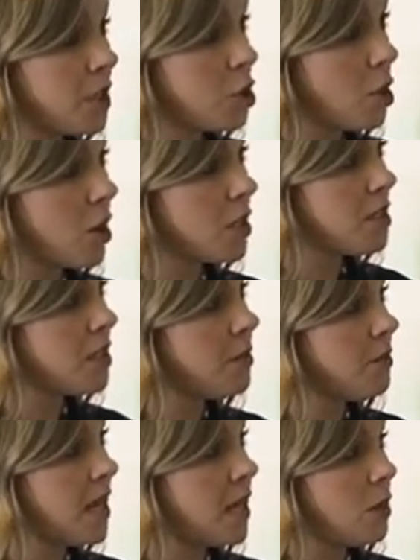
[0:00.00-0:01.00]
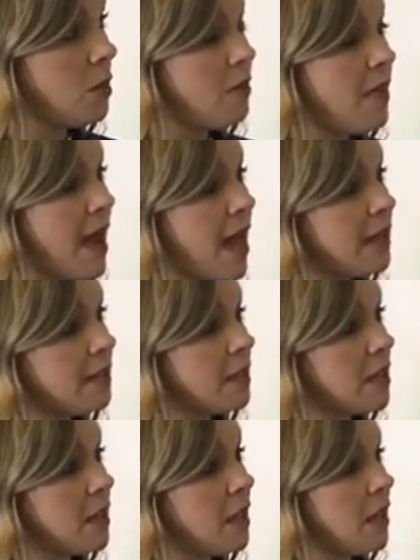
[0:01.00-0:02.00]
going to charge them. They knew that
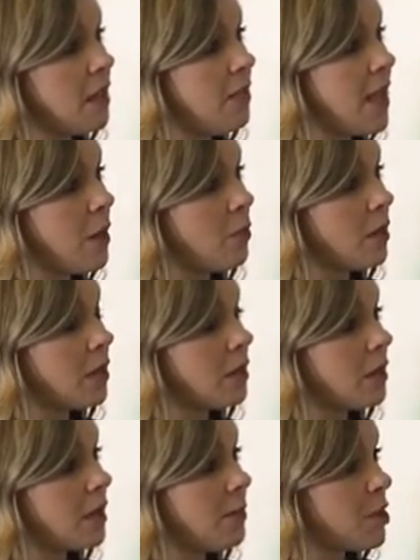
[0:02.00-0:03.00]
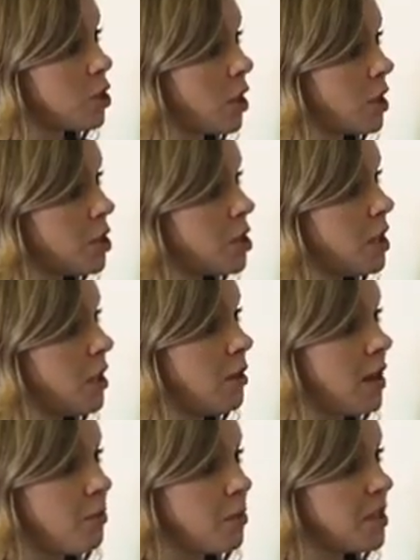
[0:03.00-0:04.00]
they were going to be charged,
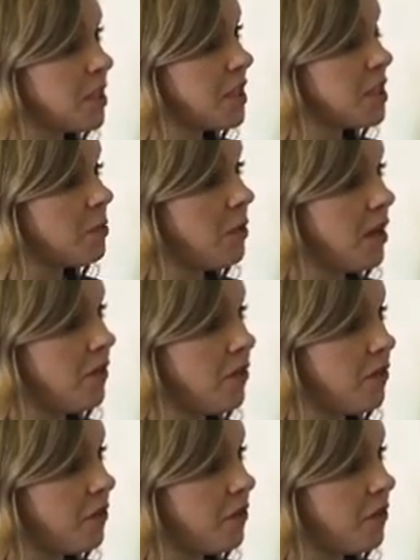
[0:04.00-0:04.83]
a percentage above